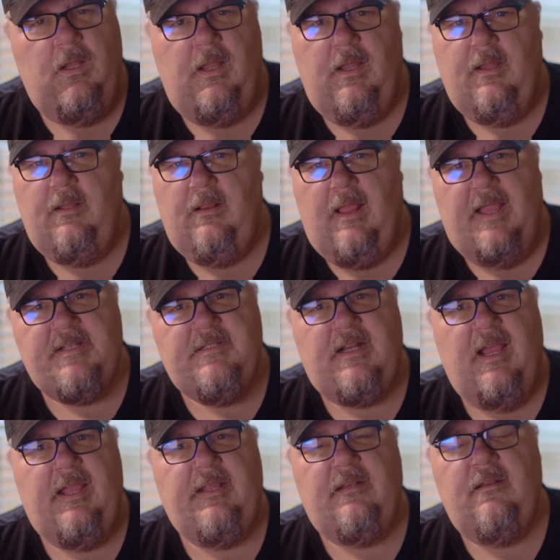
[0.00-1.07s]
last
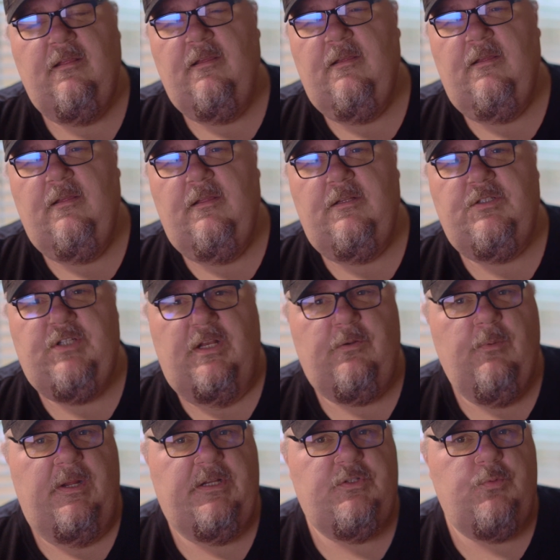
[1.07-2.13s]
night,
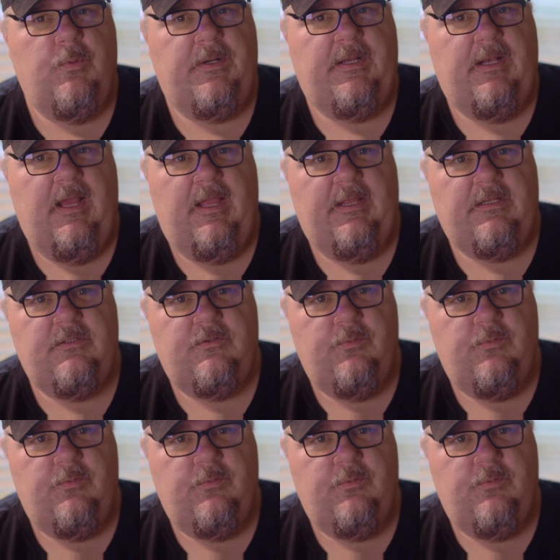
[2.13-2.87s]
January 29th,